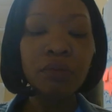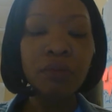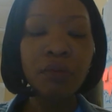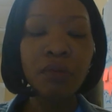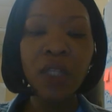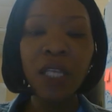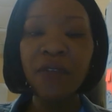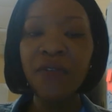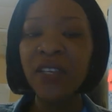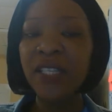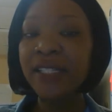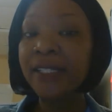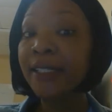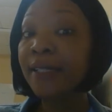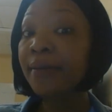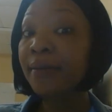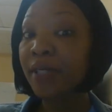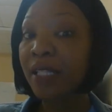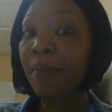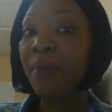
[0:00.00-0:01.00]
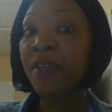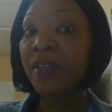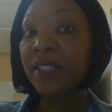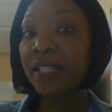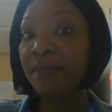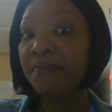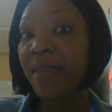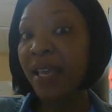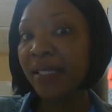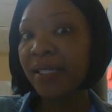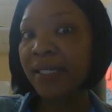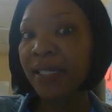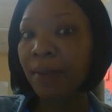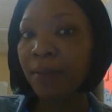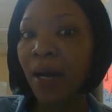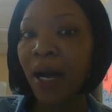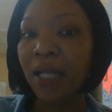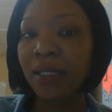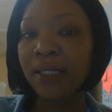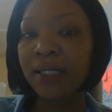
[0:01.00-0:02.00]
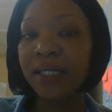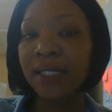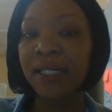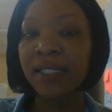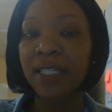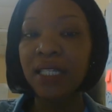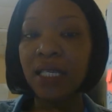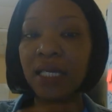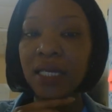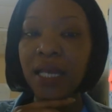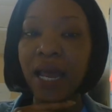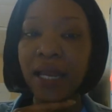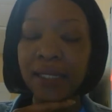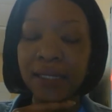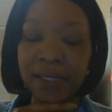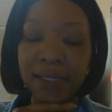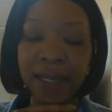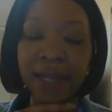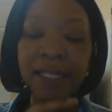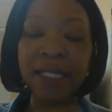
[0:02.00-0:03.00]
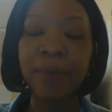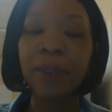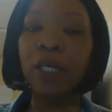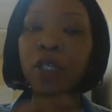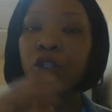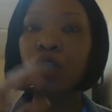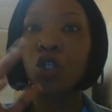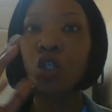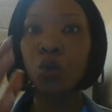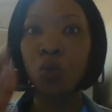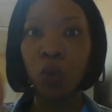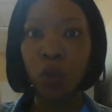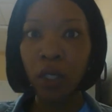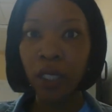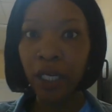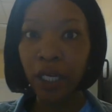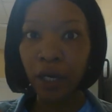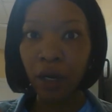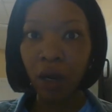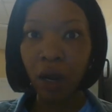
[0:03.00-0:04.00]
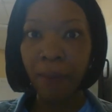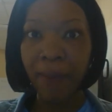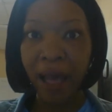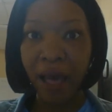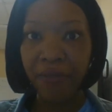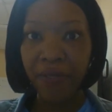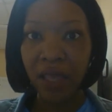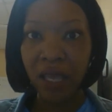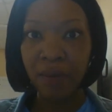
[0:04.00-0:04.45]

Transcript: some of these domestic policies in the United States, because you will hear about them